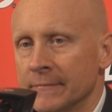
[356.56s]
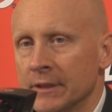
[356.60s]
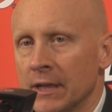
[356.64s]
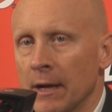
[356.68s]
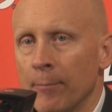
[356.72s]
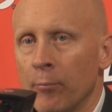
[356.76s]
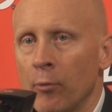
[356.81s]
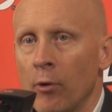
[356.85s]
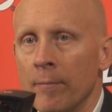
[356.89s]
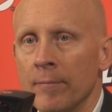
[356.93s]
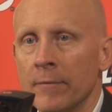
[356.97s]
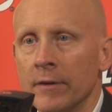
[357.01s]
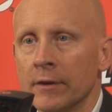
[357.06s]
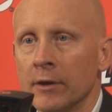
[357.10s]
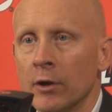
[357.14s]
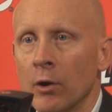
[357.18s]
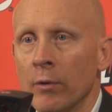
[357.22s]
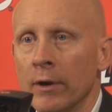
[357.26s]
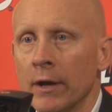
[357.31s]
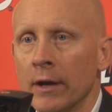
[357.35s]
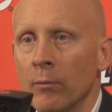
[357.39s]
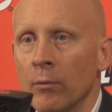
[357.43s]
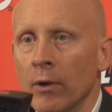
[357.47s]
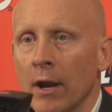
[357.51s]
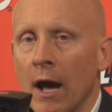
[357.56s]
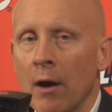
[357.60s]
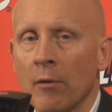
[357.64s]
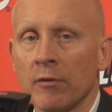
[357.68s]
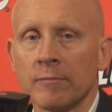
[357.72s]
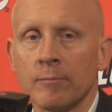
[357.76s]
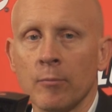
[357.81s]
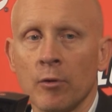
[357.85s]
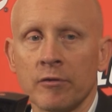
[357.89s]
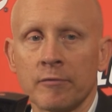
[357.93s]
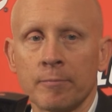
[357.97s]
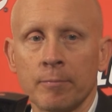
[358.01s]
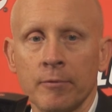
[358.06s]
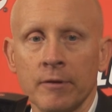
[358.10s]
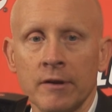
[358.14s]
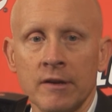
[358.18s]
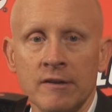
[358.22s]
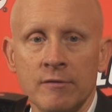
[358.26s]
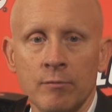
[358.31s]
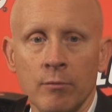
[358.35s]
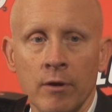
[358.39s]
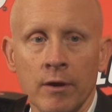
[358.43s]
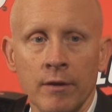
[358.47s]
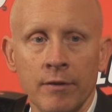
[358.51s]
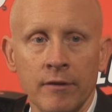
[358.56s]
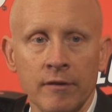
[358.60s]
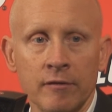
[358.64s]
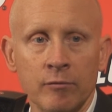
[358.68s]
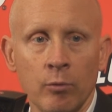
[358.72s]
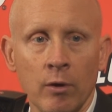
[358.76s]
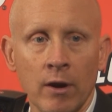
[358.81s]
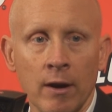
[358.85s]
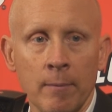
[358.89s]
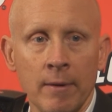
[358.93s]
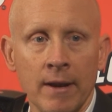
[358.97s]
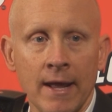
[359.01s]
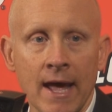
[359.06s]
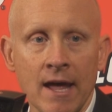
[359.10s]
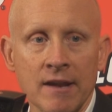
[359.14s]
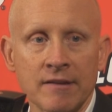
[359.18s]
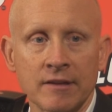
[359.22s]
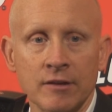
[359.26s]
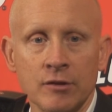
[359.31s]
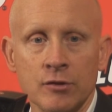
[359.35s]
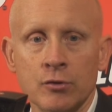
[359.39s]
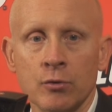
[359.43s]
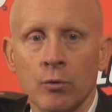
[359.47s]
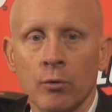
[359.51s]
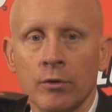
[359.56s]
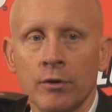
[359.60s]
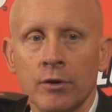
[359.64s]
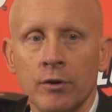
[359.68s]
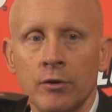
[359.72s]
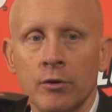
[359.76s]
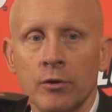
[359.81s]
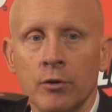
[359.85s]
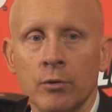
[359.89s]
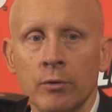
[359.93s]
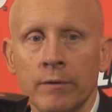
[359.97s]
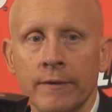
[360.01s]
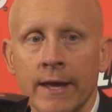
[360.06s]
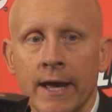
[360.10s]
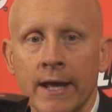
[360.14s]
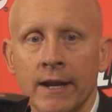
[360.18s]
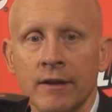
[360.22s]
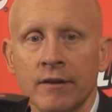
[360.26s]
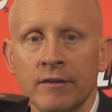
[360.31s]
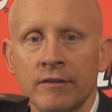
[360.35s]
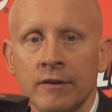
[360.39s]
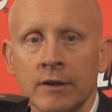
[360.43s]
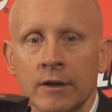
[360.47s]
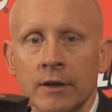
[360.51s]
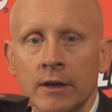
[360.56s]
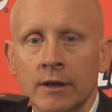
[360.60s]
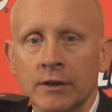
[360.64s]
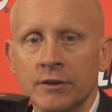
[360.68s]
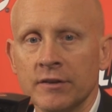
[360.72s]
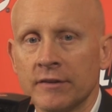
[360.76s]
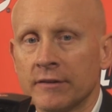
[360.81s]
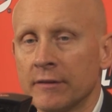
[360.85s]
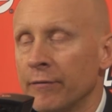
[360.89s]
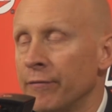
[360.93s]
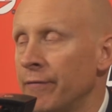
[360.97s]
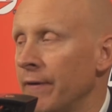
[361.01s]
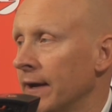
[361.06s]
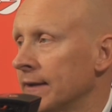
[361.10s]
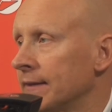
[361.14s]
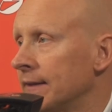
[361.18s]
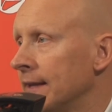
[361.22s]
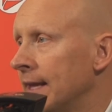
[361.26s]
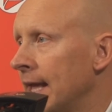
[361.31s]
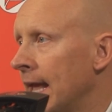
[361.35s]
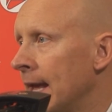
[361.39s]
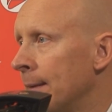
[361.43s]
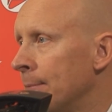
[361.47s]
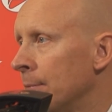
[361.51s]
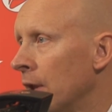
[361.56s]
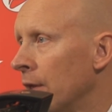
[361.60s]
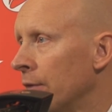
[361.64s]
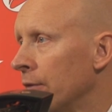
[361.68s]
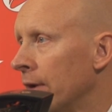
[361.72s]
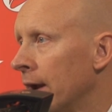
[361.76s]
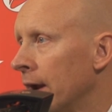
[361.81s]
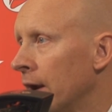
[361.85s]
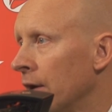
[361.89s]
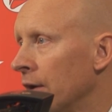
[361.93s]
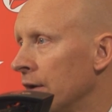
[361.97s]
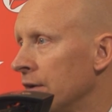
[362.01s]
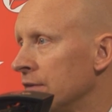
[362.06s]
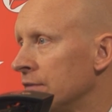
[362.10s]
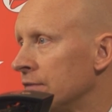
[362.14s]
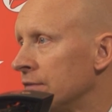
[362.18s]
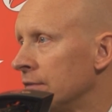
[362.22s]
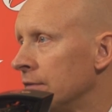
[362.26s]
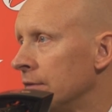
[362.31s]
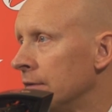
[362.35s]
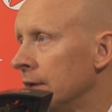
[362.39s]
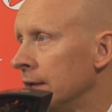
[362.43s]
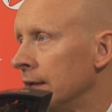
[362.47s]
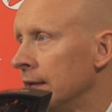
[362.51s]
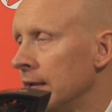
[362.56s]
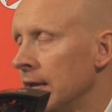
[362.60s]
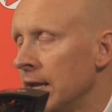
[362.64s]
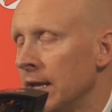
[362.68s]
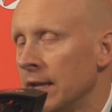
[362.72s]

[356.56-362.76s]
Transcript: couple of them didn't go in. What I was most pleased with is what I've been asking Jordan to do, and that is just affect the game in other areas. And